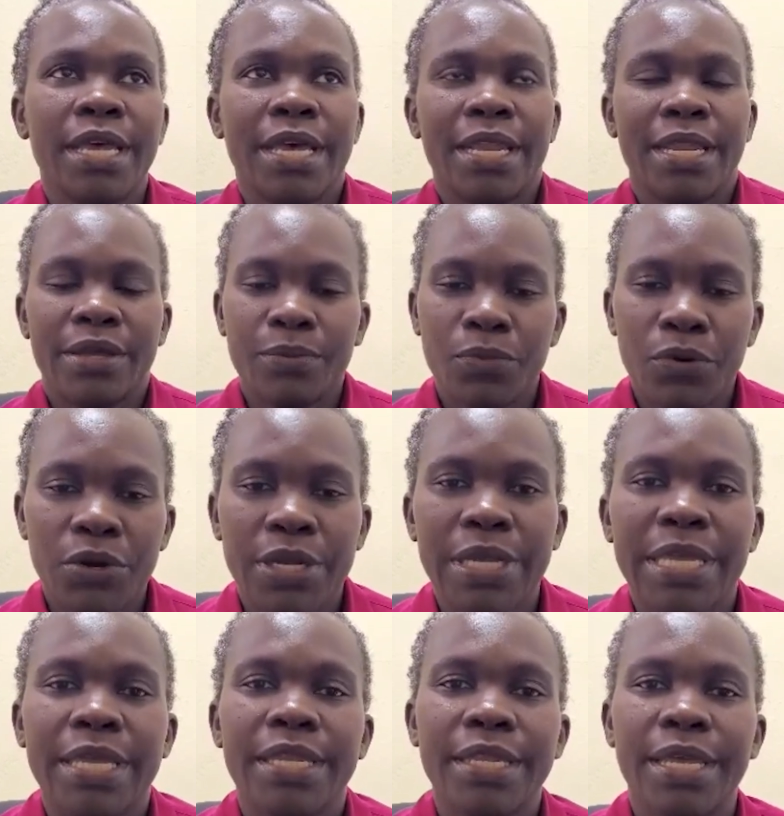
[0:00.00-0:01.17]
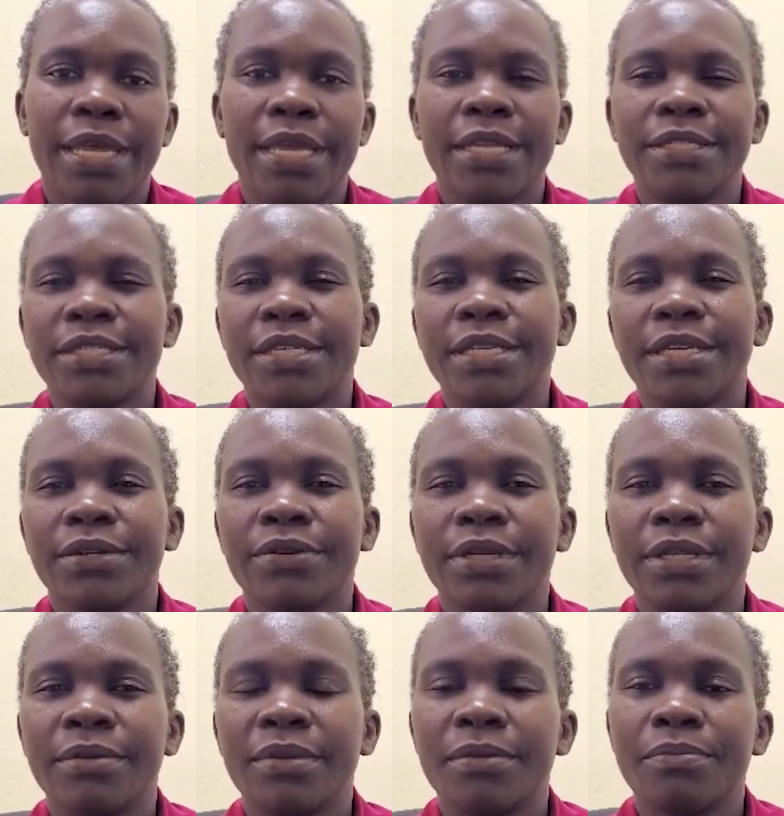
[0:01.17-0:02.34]
and I work in the
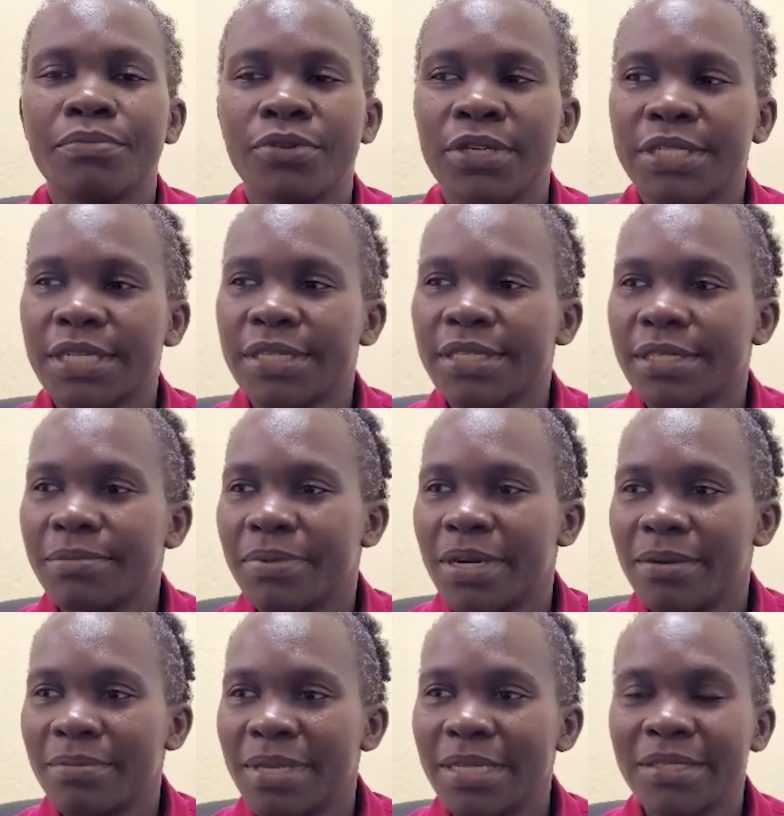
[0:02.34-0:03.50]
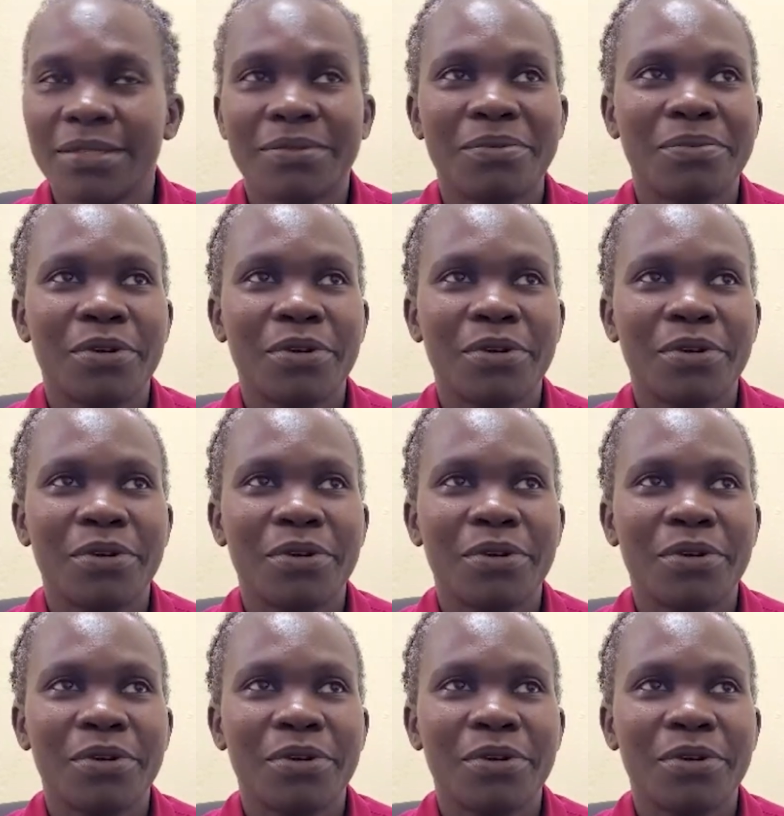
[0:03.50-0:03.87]
Engineering Projects Department,